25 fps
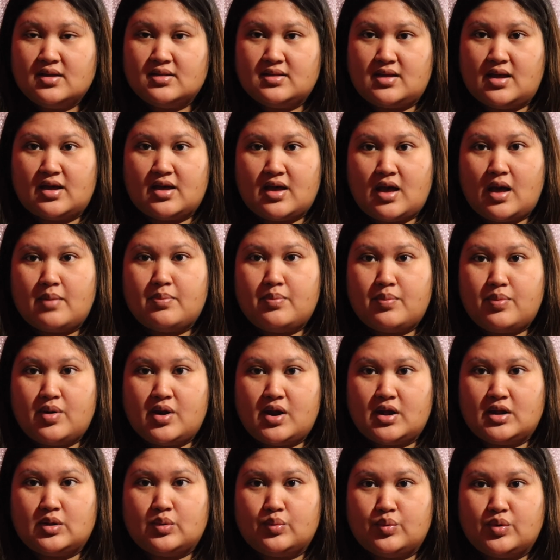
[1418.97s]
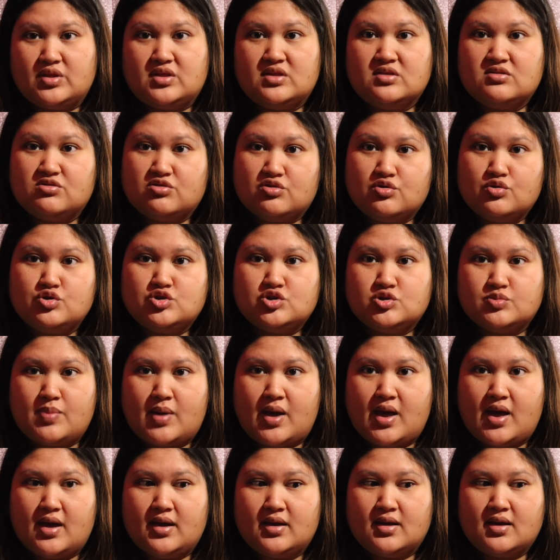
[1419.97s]
that got pregnant with this
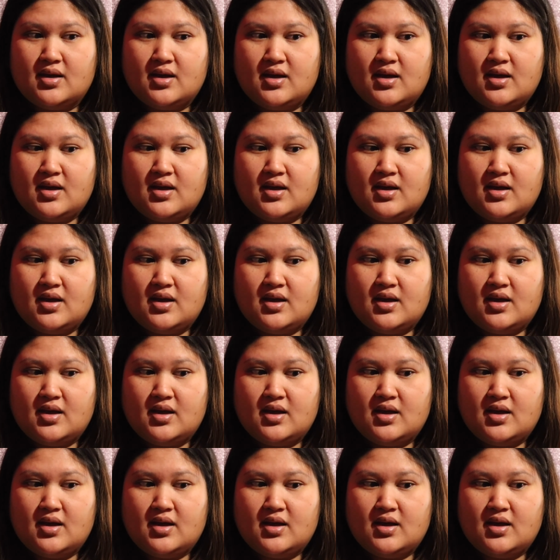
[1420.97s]
douchebag.